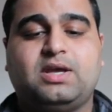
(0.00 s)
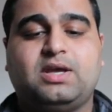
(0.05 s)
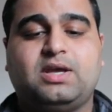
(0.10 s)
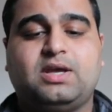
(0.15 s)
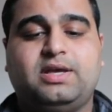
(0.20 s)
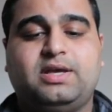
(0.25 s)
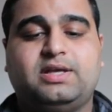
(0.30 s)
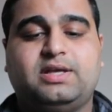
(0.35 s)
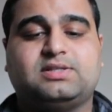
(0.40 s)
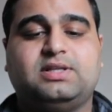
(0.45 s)

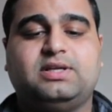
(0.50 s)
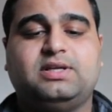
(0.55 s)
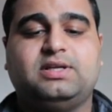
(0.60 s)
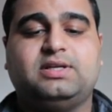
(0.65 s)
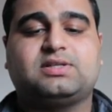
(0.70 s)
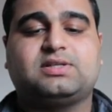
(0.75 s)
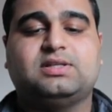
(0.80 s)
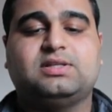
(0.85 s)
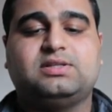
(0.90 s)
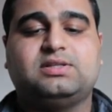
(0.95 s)
He has a leader
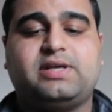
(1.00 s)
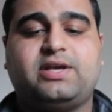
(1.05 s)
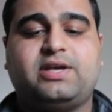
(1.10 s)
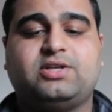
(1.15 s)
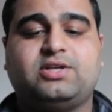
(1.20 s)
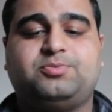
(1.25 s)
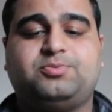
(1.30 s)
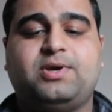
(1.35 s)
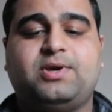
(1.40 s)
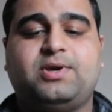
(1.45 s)
skill, the
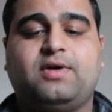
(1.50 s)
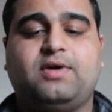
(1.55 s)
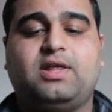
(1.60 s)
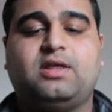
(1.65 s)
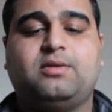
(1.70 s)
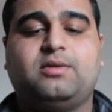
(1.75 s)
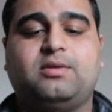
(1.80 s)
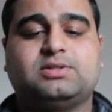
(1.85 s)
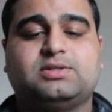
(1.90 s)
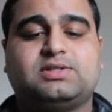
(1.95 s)
HP of ally
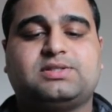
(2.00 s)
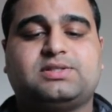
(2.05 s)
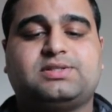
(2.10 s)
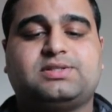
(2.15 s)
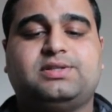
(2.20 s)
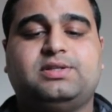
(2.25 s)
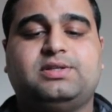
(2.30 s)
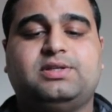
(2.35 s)
monsters and